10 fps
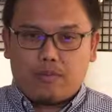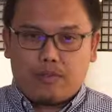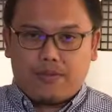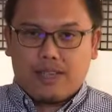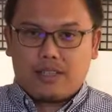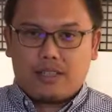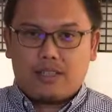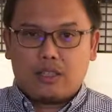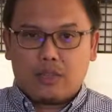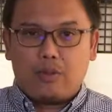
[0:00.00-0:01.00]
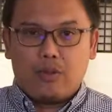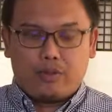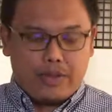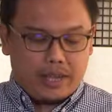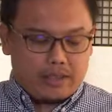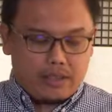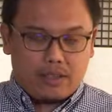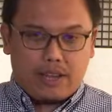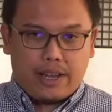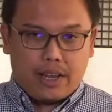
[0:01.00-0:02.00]
device is WPS
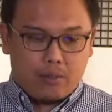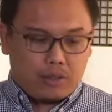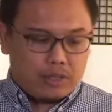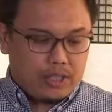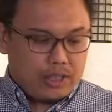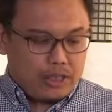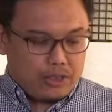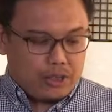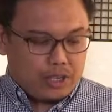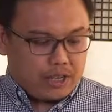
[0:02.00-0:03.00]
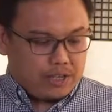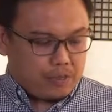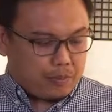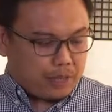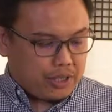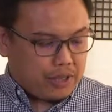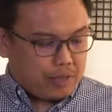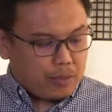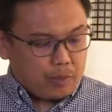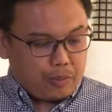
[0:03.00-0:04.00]
enabled, so you can just press
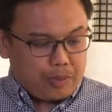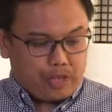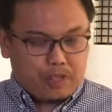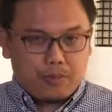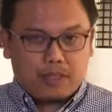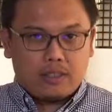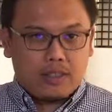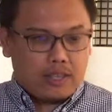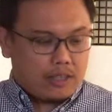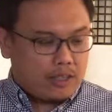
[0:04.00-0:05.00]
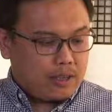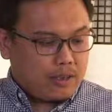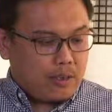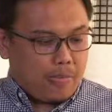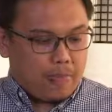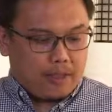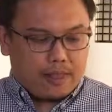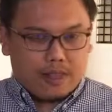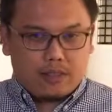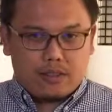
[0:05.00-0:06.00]
the WPS button here and
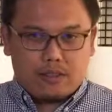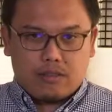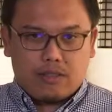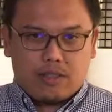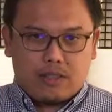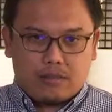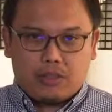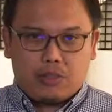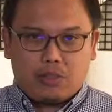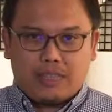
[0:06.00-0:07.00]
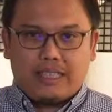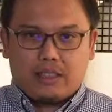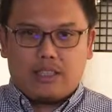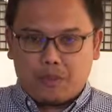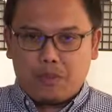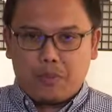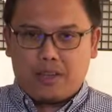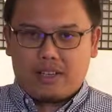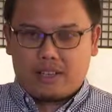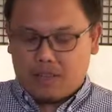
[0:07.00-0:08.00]
then uh, it will link the
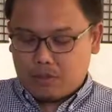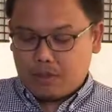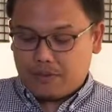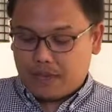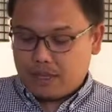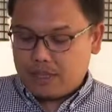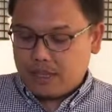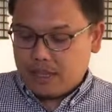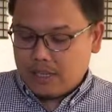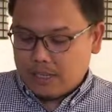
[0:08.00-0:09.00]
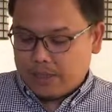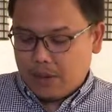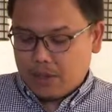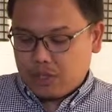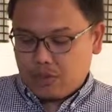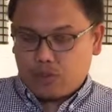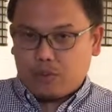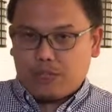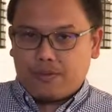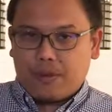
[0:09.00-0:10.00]
WPS enabled device. Same as
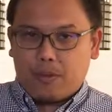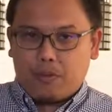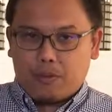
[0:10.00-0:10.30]
true with the fiber